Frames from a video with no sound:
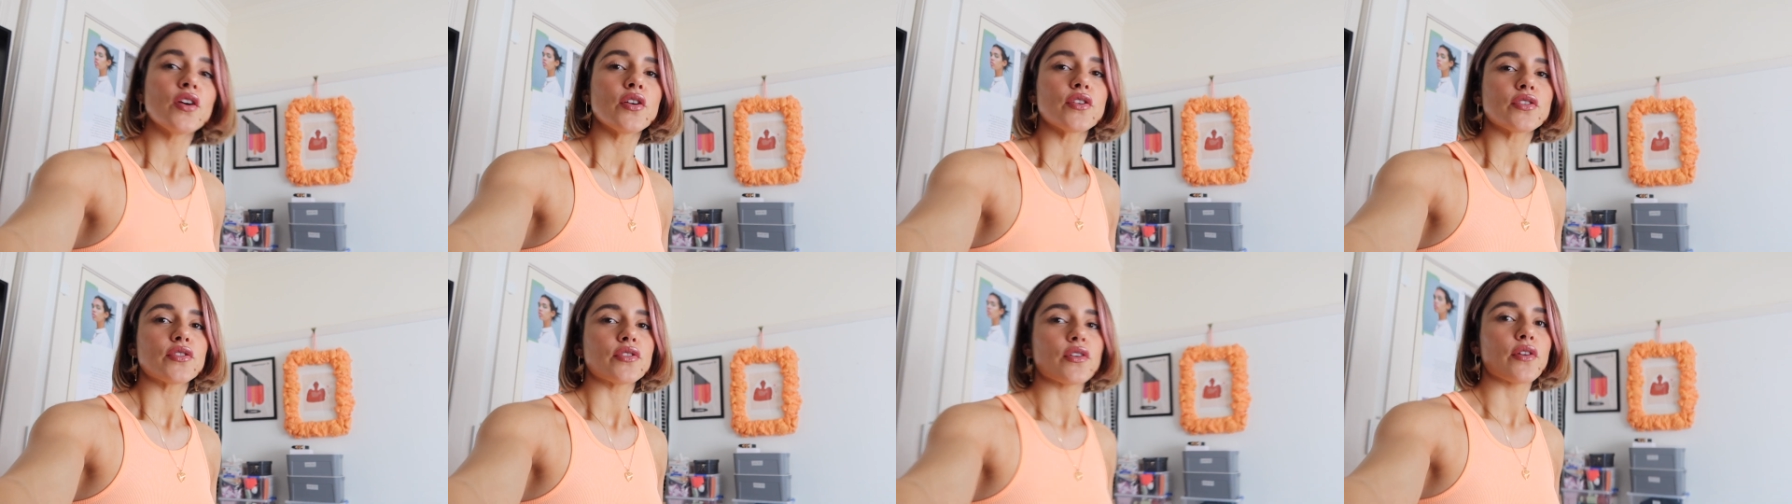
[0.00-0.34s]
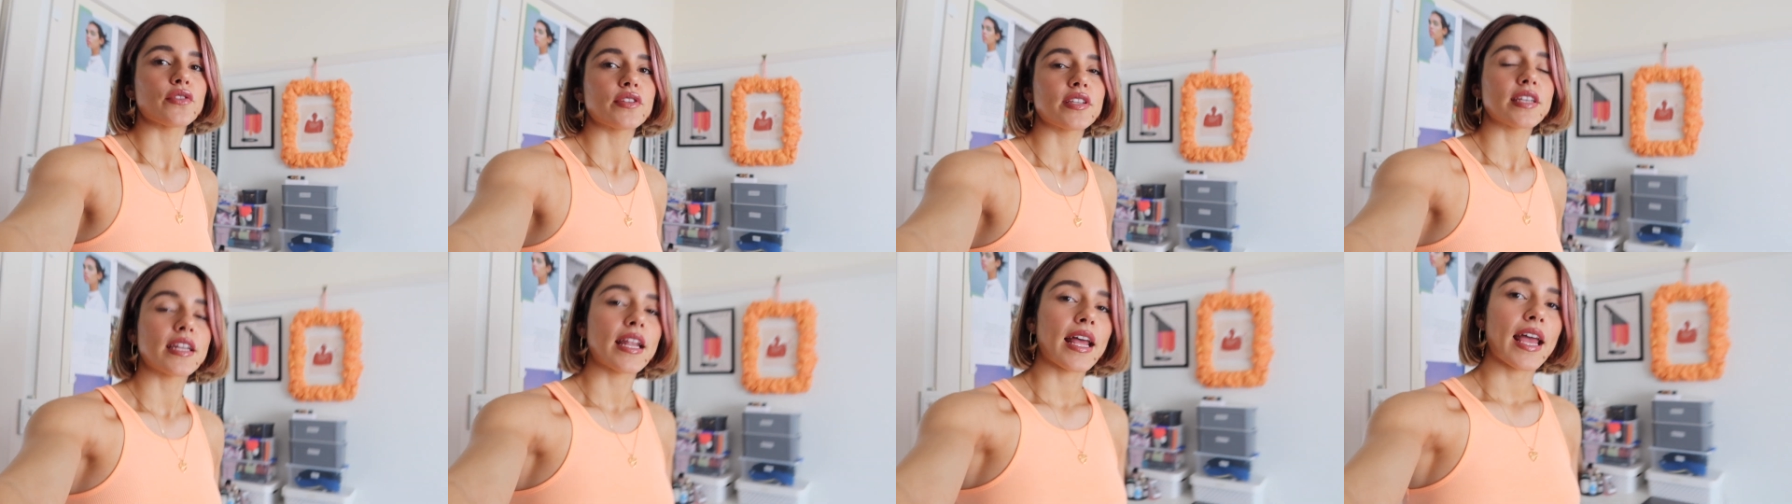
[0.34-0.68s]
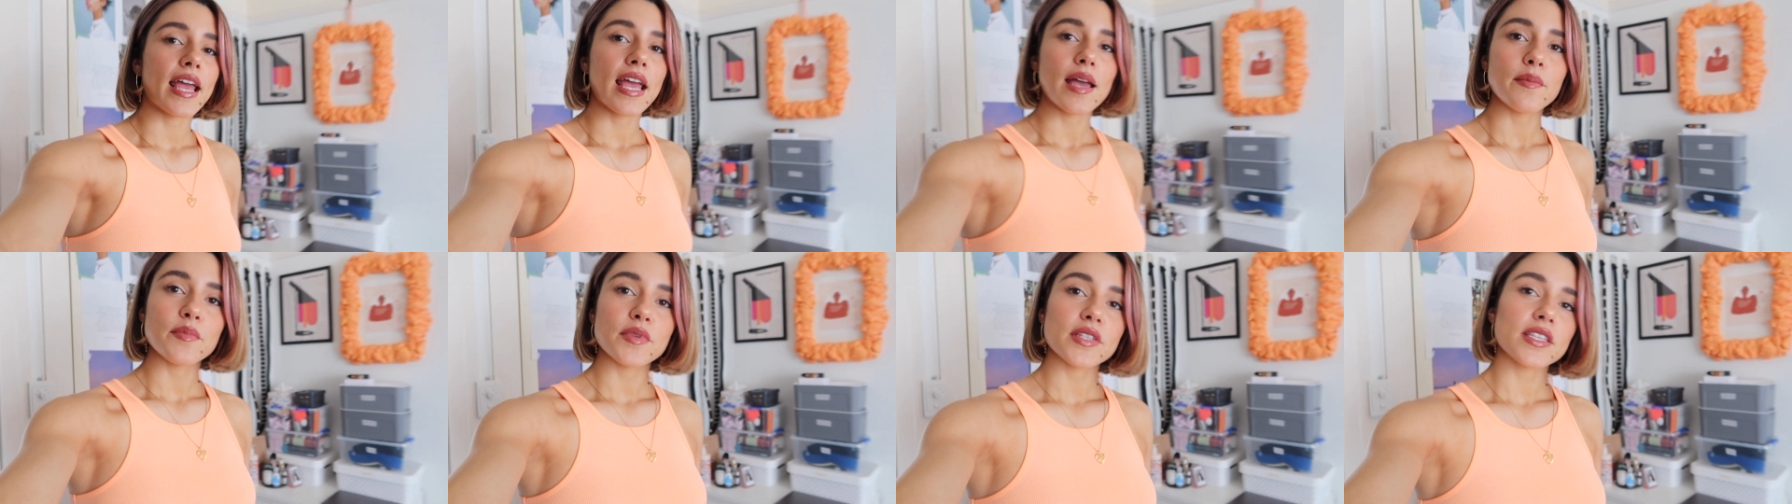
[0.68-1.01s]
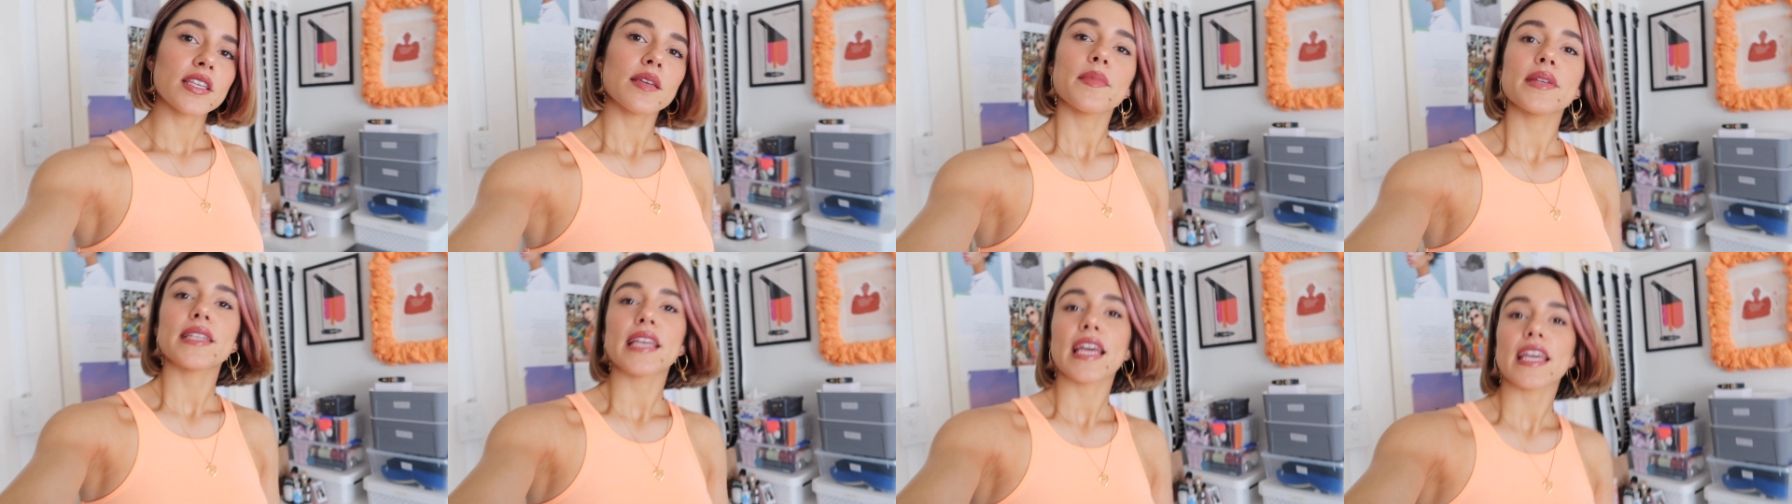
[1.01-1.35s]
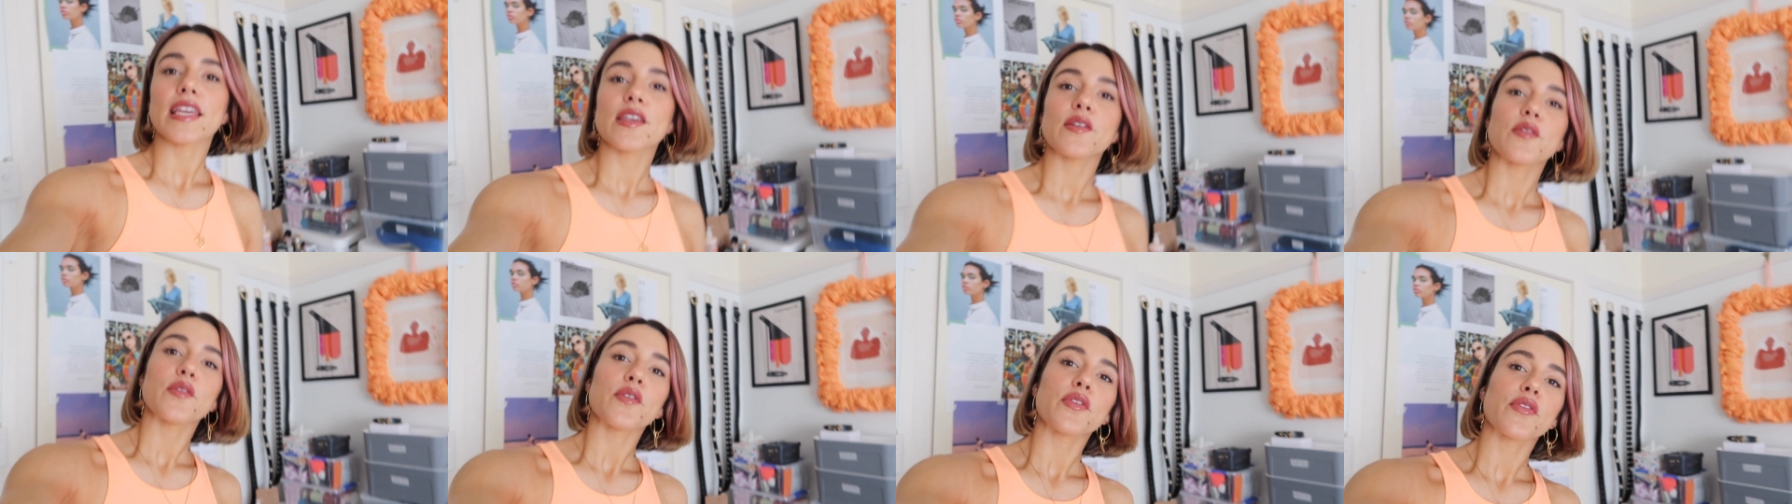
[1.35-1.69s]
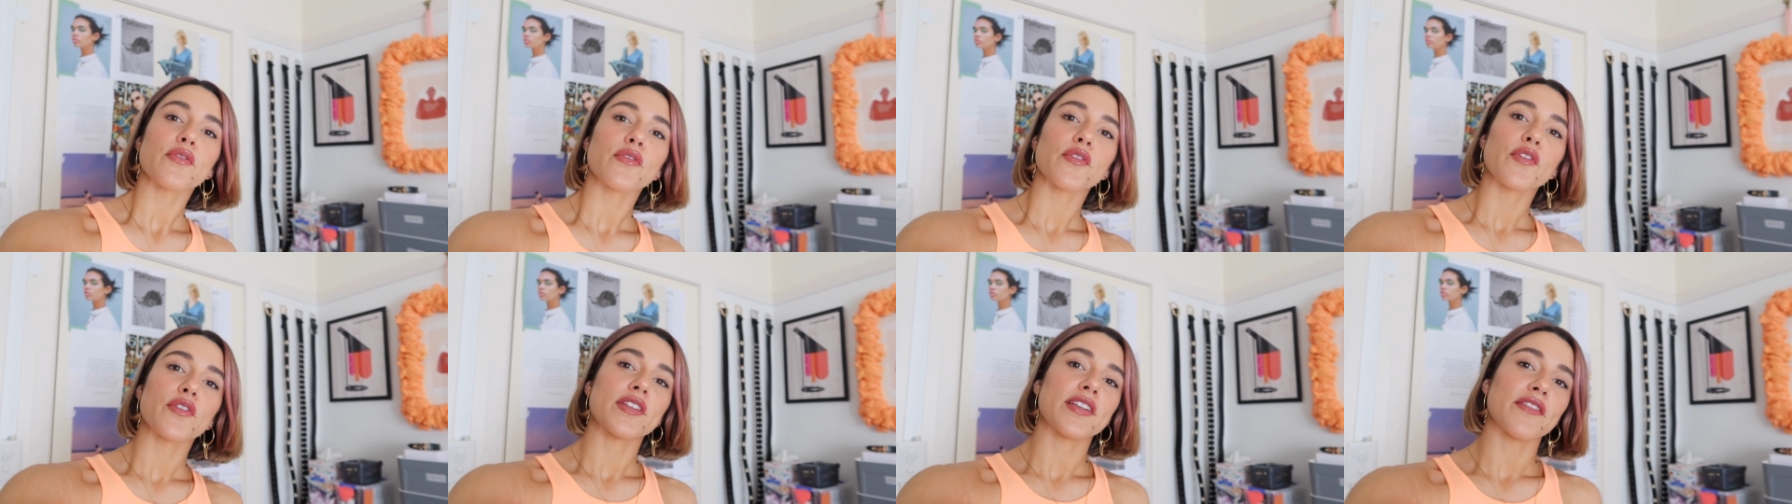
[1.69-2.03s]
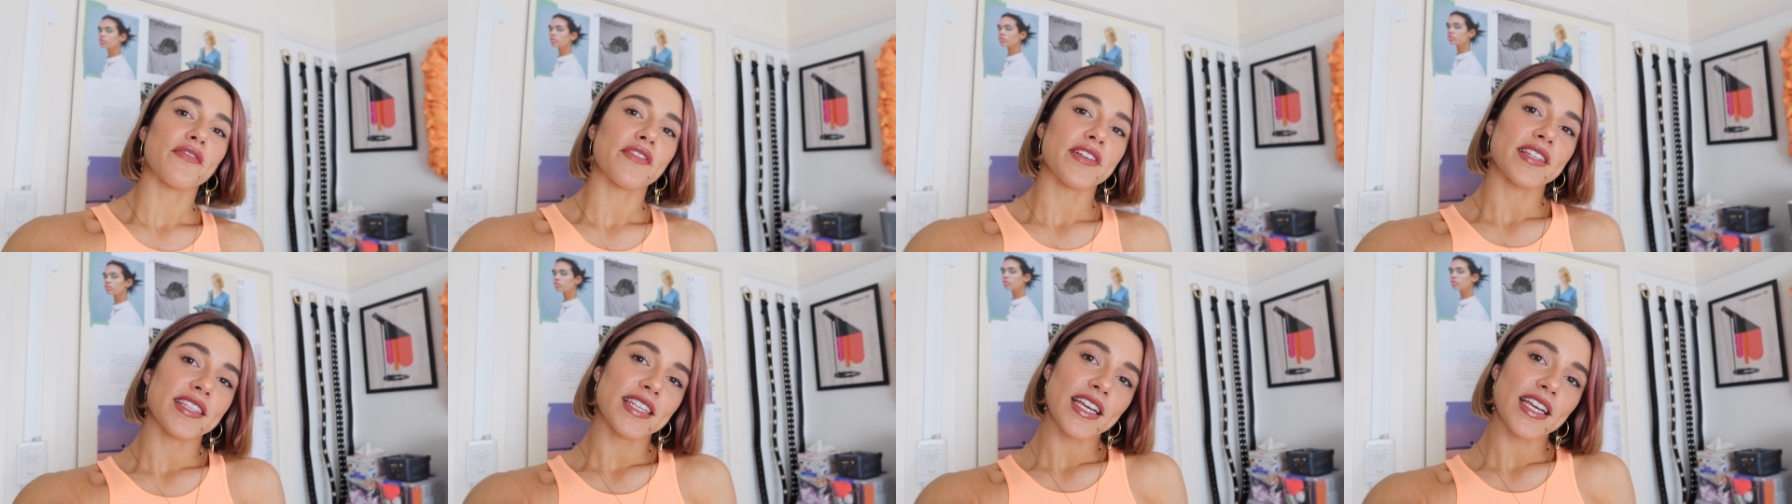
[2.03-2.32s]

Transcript: So today I'm just going to be taking you through the different